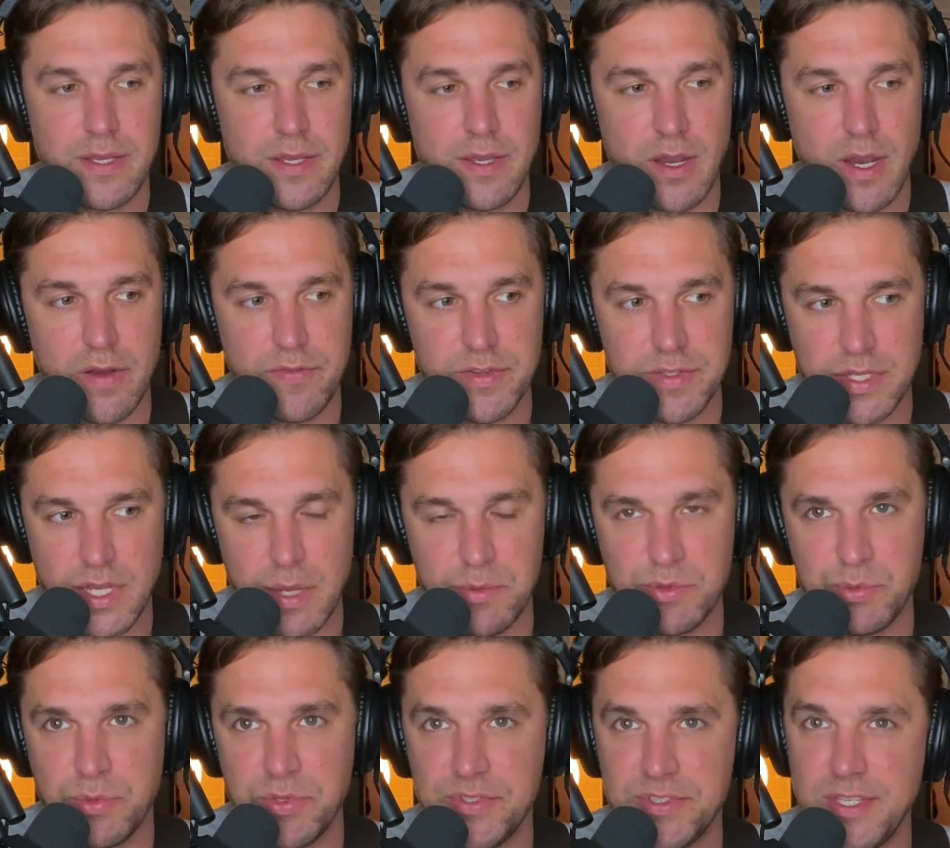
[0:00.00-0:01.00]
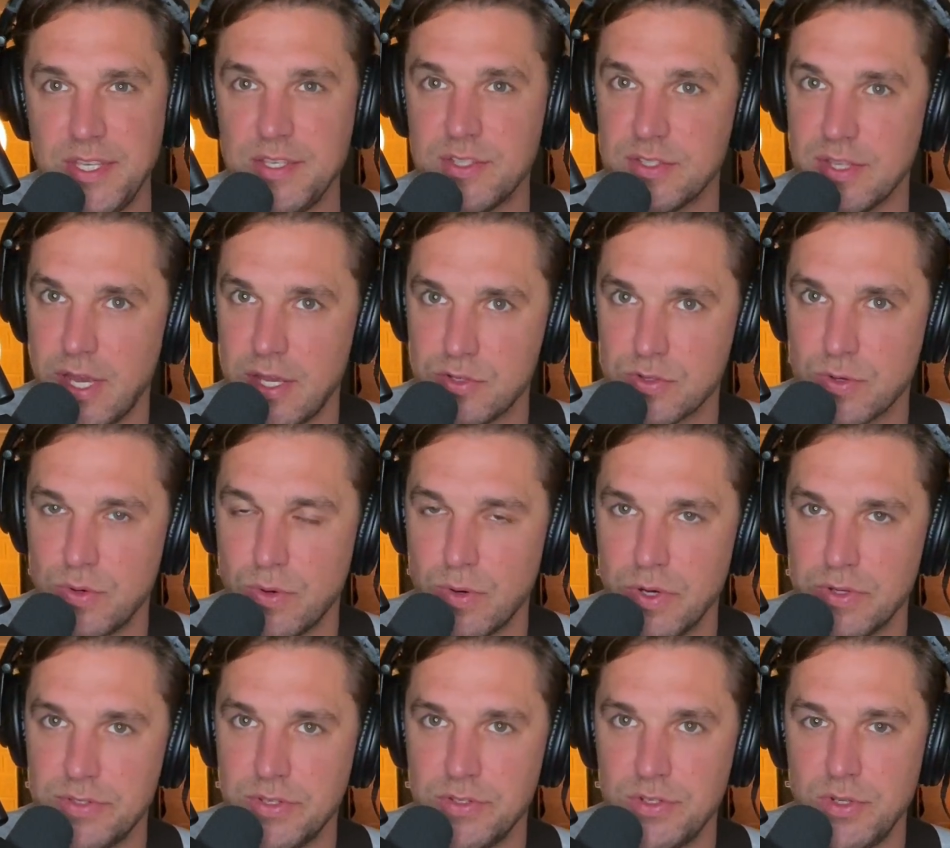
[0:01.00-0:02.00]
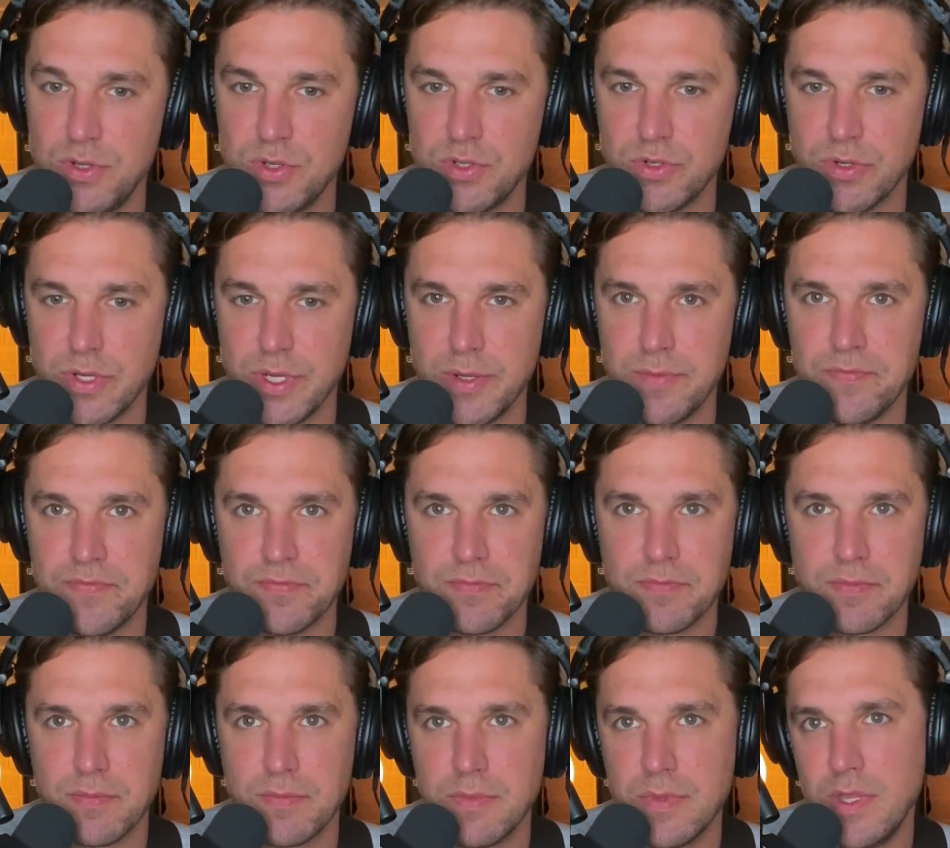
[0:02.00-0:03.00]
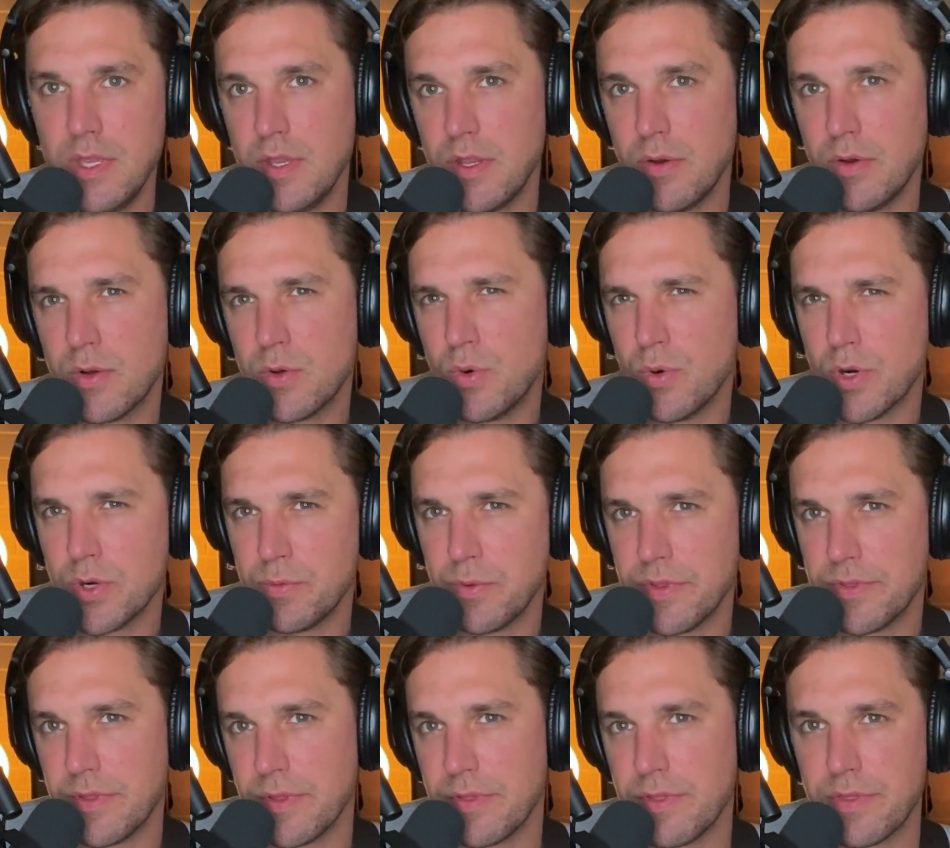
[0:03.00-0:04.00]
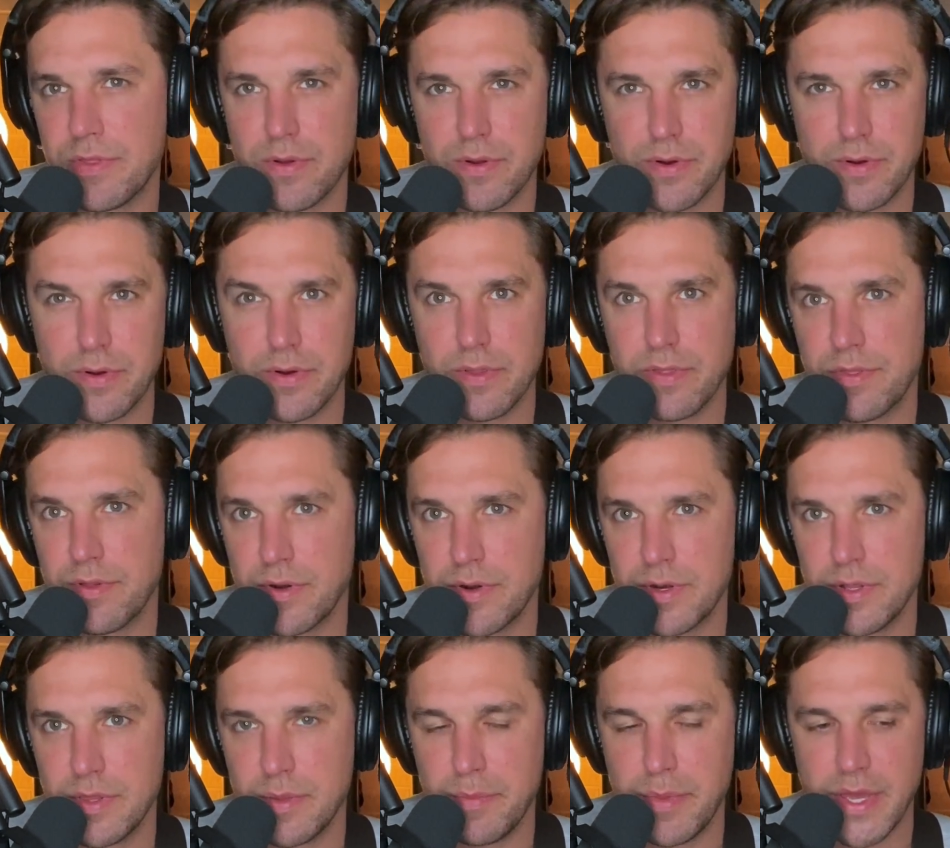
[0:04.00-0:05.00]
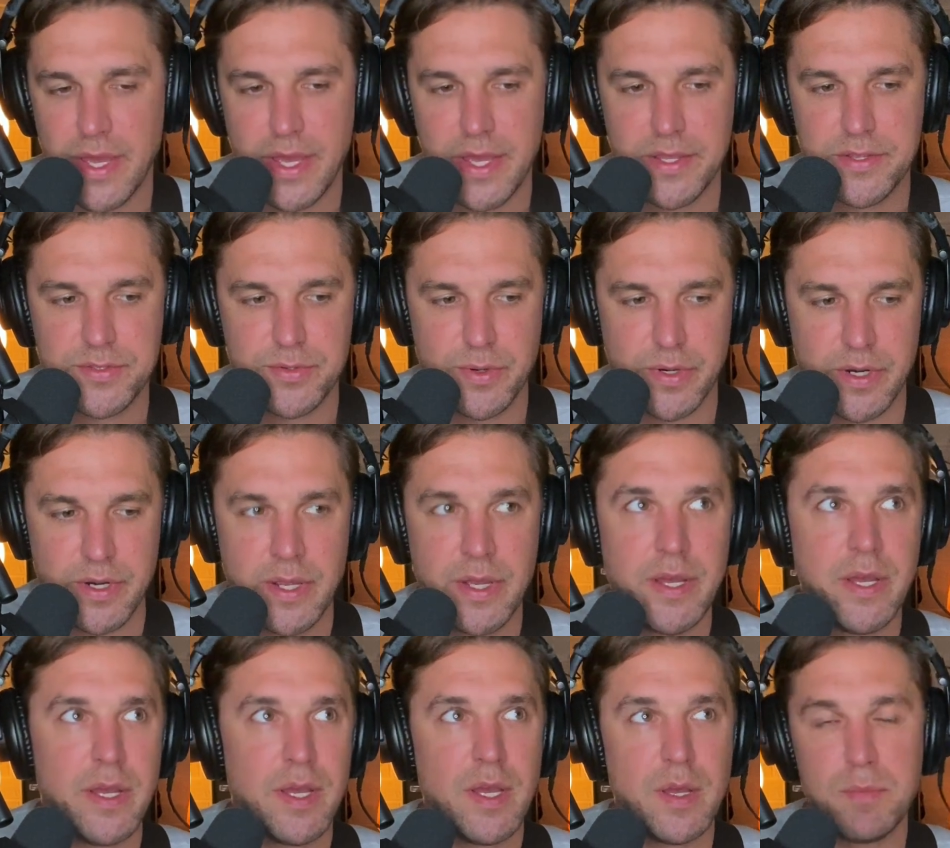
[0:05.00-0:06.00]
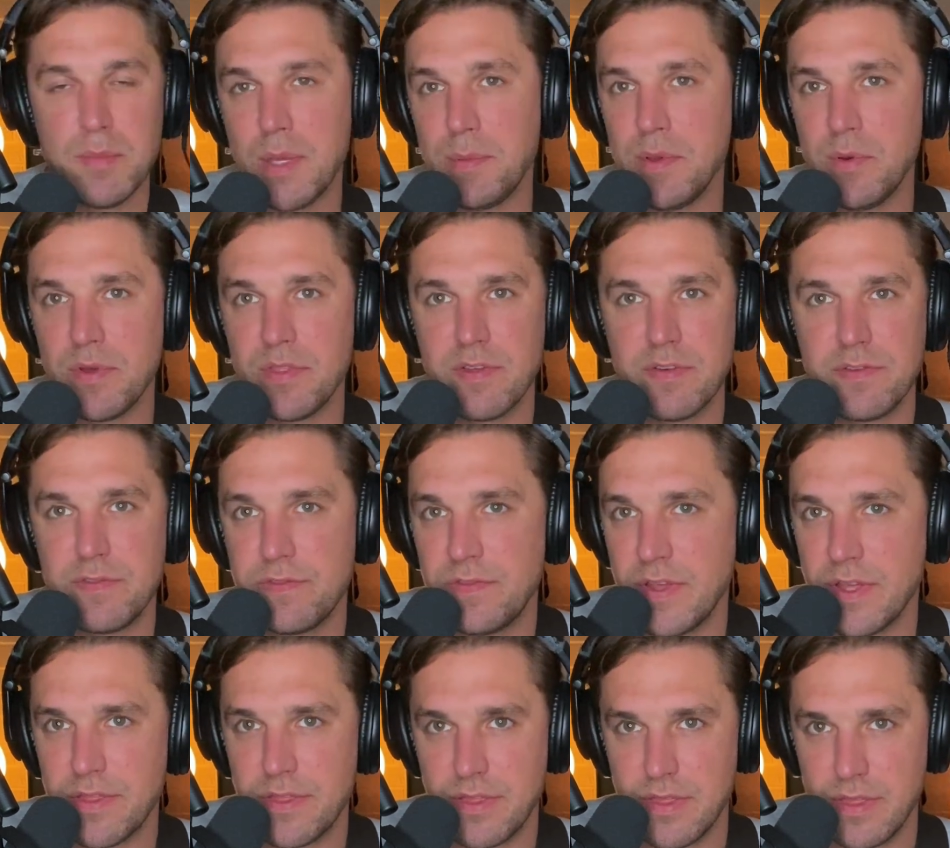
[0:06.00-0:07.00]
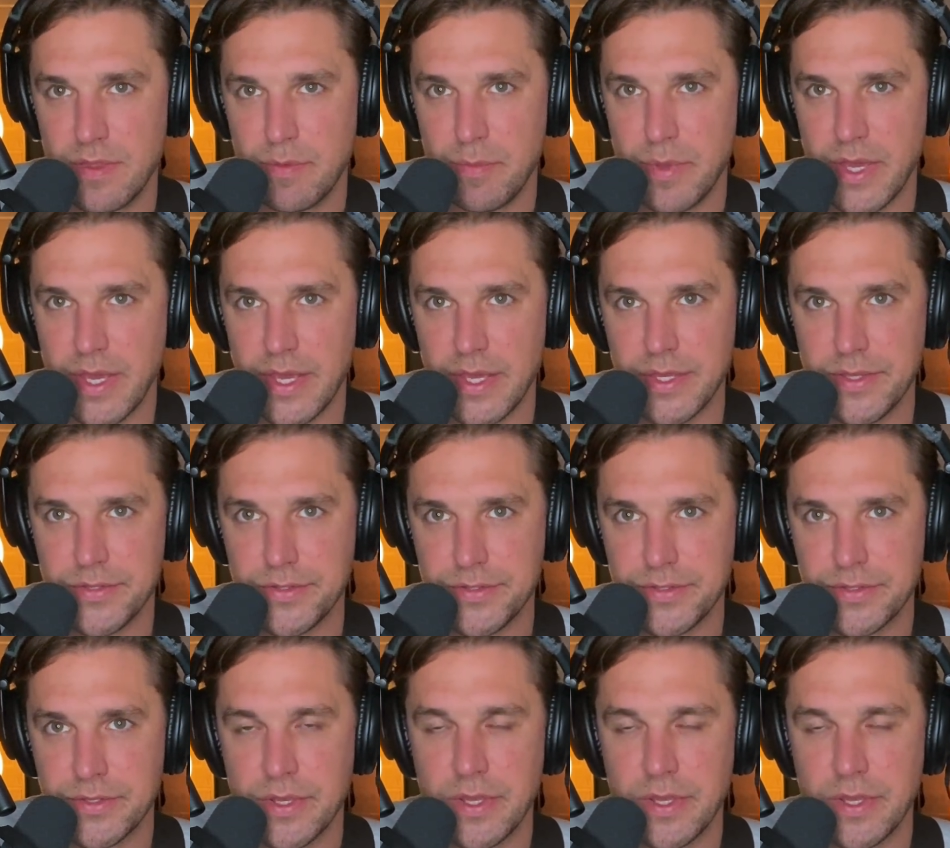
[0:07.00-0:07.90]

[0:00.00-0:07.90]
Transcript: Oftentimes when we see slash chords, it's usually, a chord with the third in the bass, or maybe with the fifth in the bass,